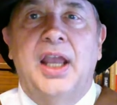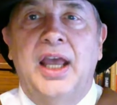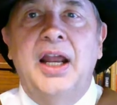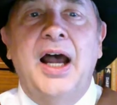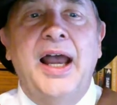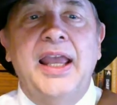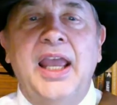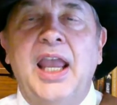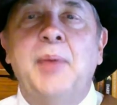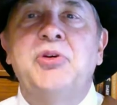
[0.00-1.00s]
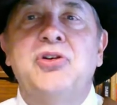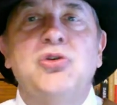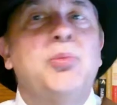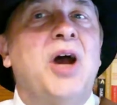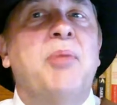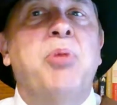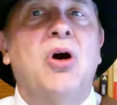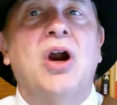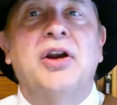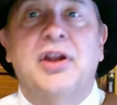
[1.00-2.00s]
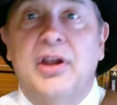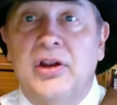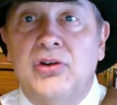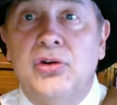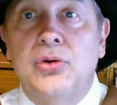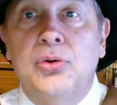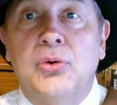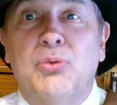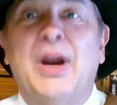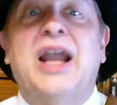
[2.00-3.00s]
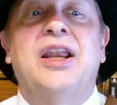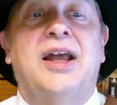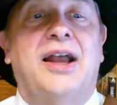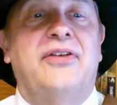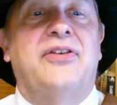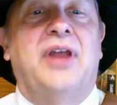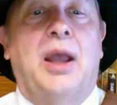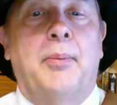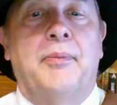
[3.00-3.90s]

and I aim to do my part to recognize them.